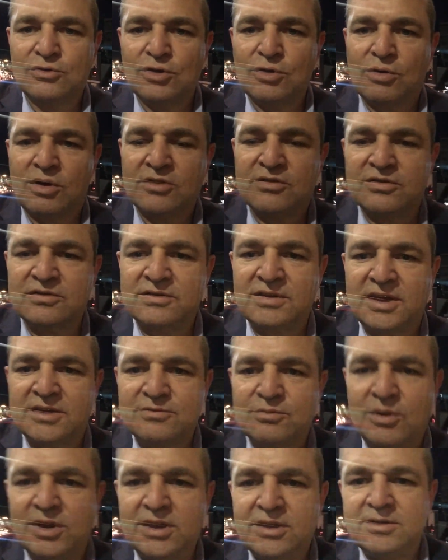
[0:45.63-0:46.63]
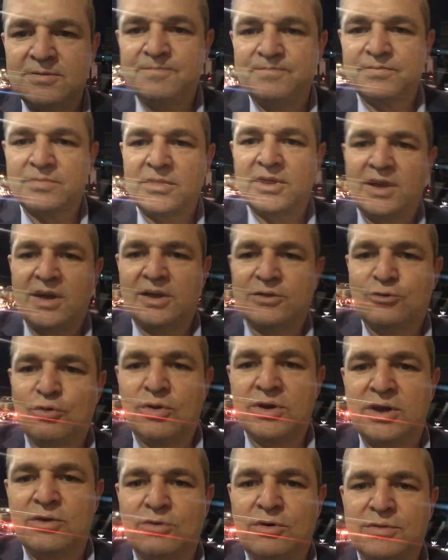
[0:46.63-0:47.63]
Two auctions next week,
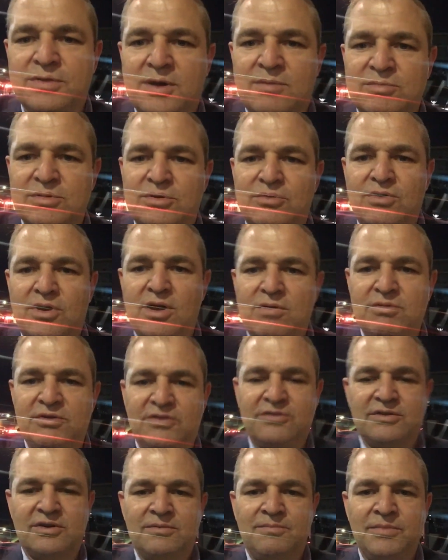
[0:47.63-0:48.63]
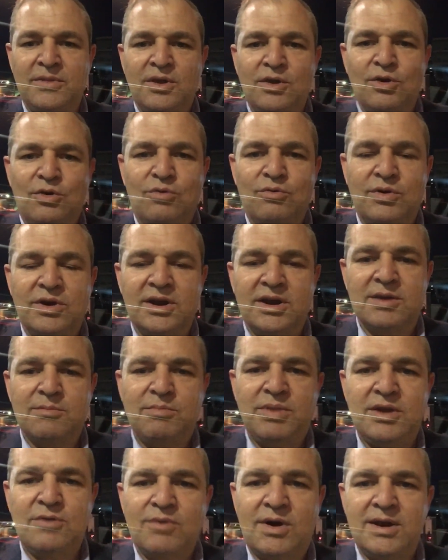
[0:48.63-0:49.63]
20 Northumberland Road, which is a really
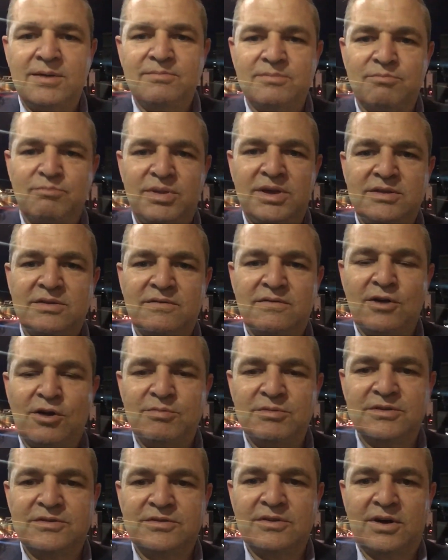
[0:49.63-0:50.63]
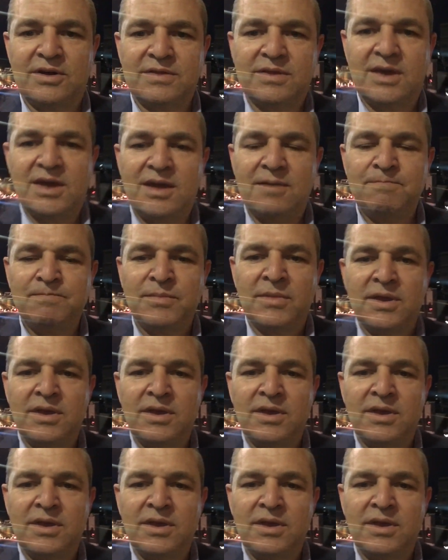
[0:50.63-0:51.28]
big one, big development site there,